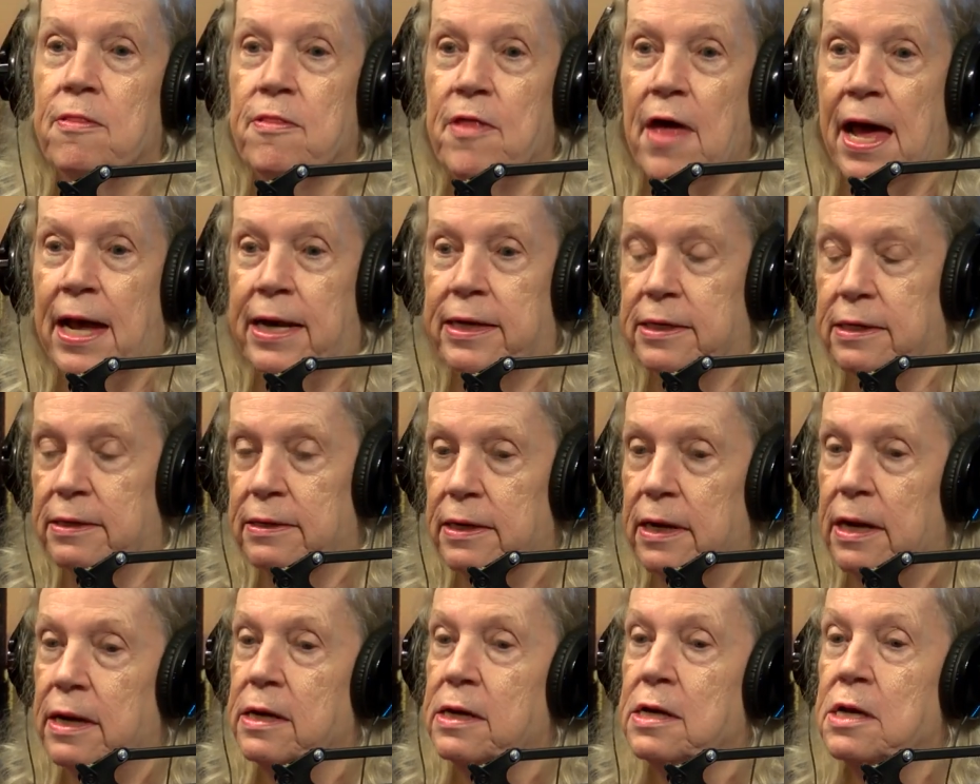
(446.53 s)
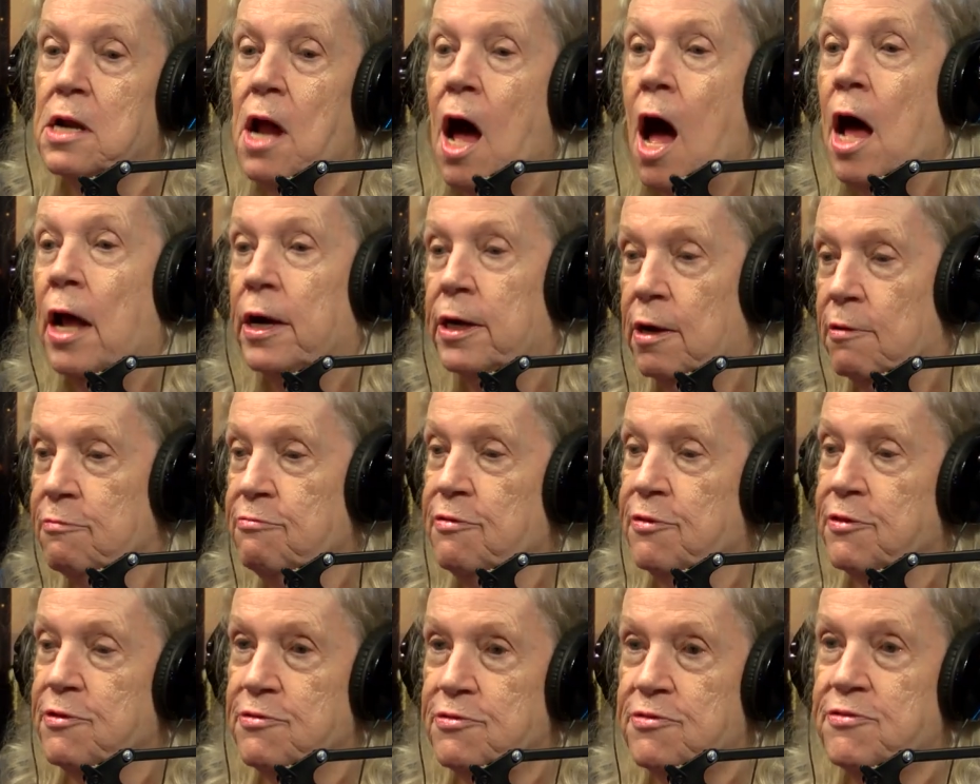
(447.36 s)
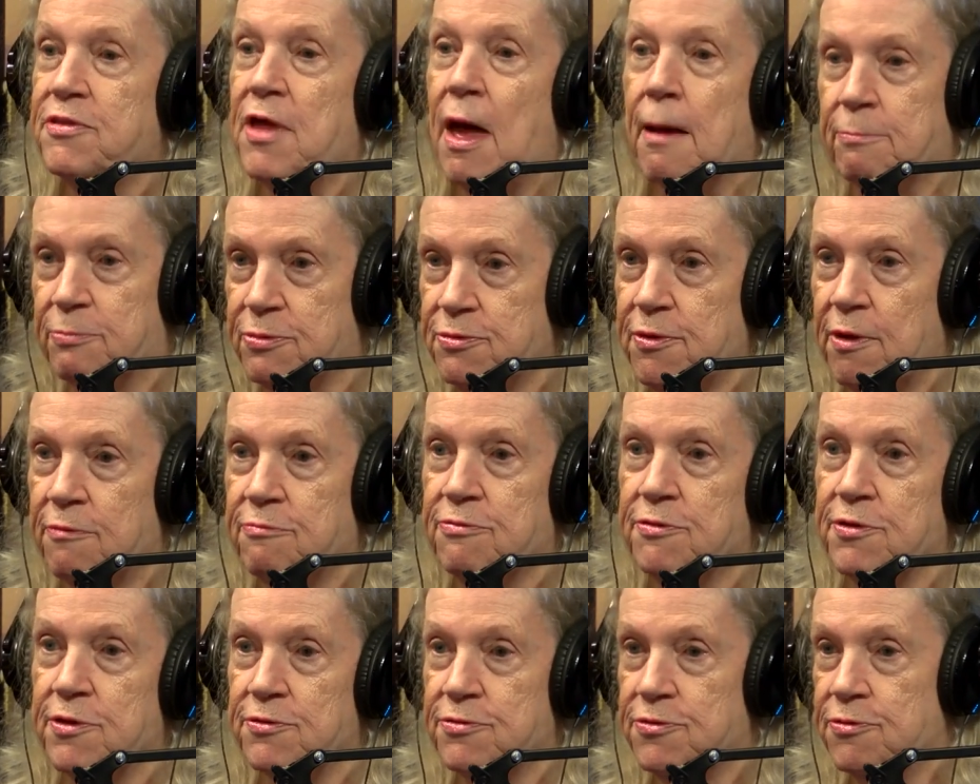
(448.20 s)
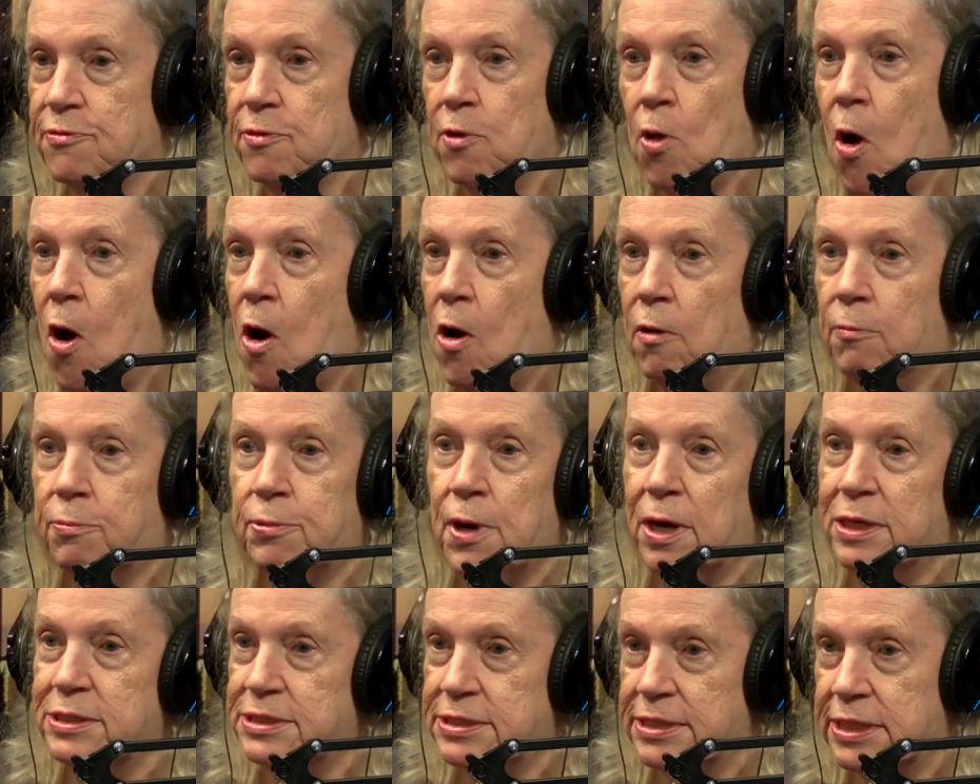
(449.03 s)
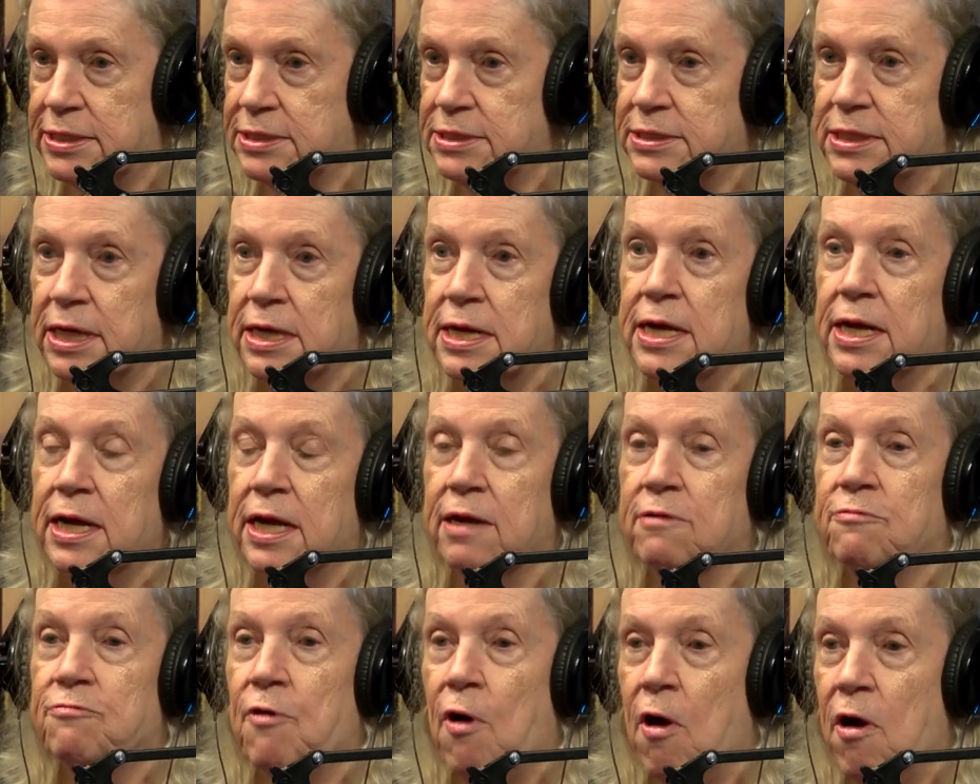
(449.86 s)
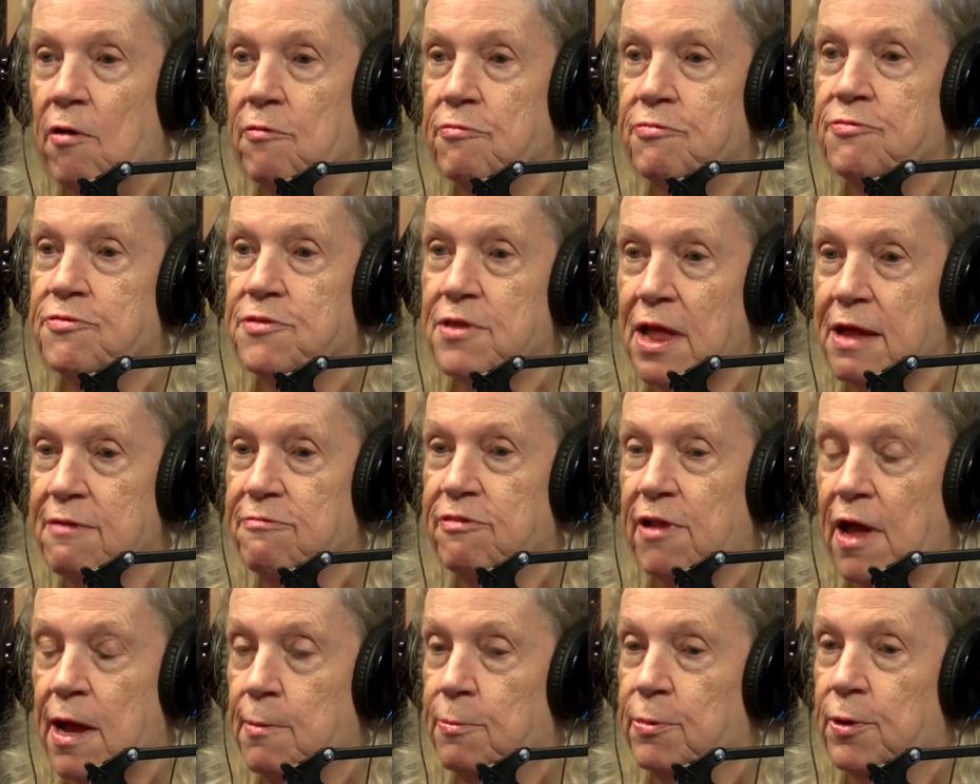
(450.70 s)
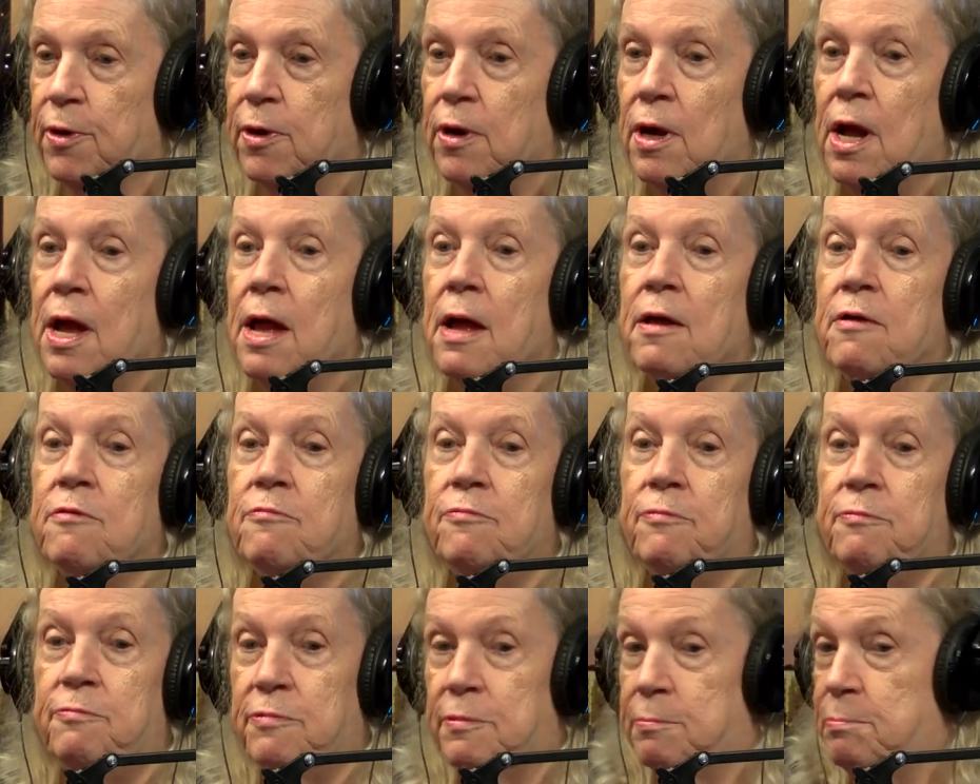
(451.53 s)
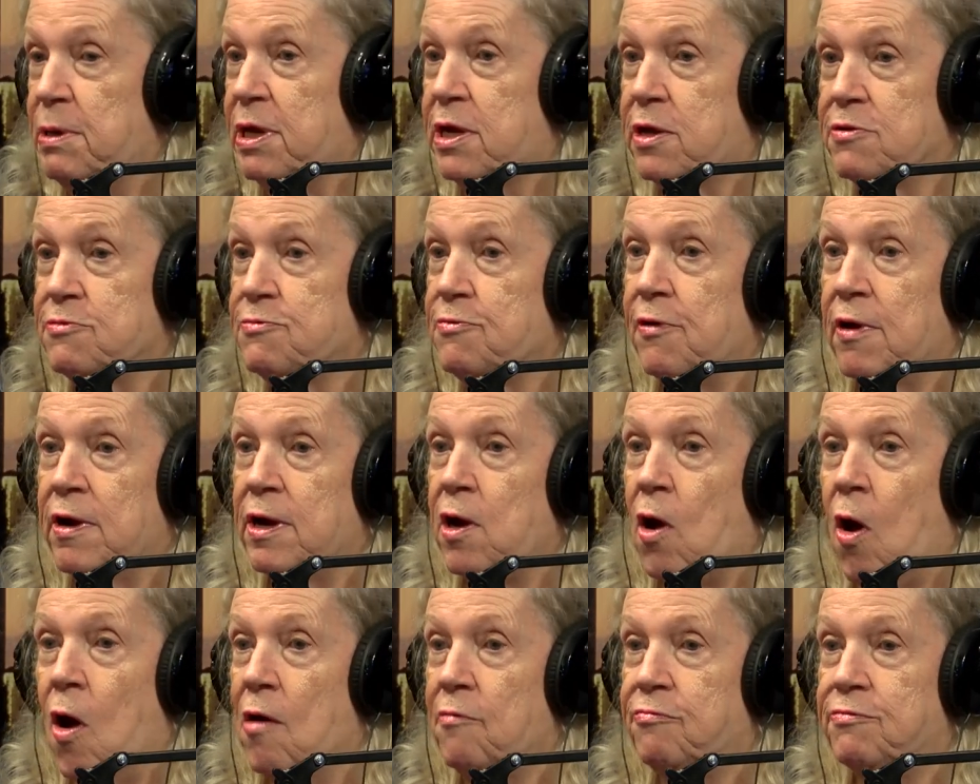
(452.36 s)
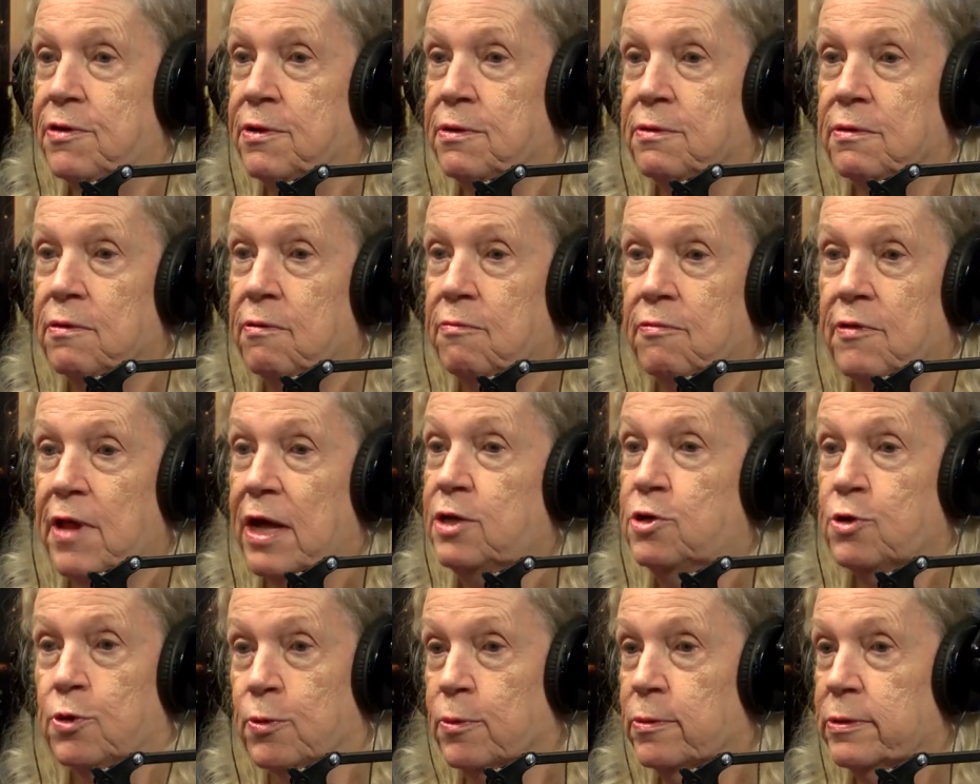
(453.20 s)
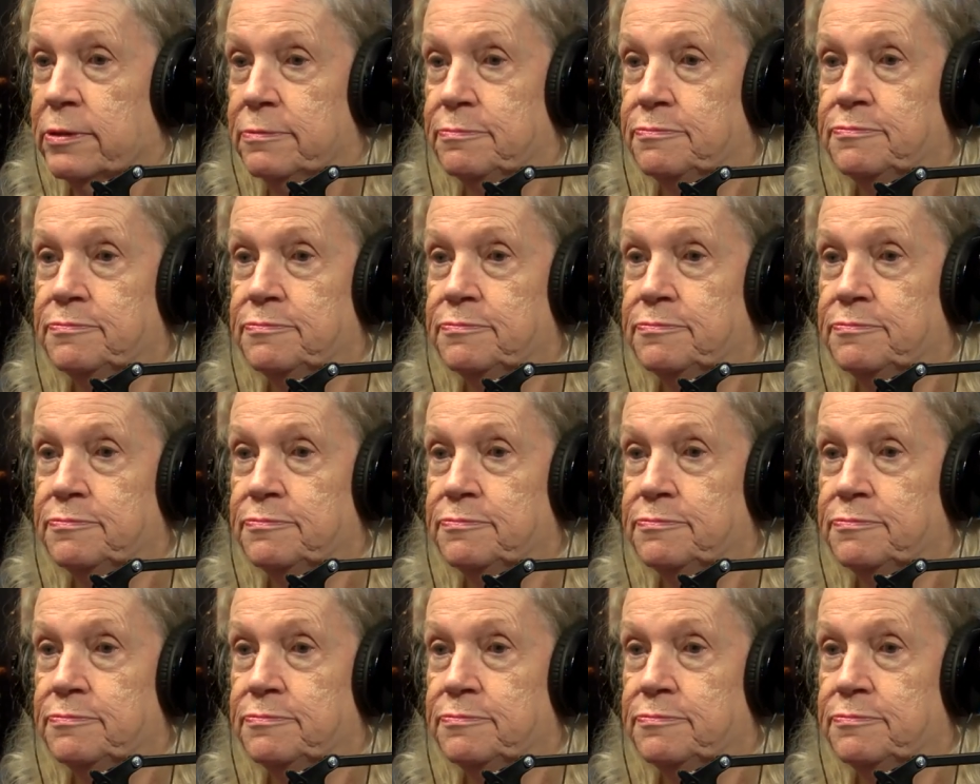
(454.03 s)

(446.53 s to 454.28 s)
that none of the steps of this long process involve slave labor, because very often they do.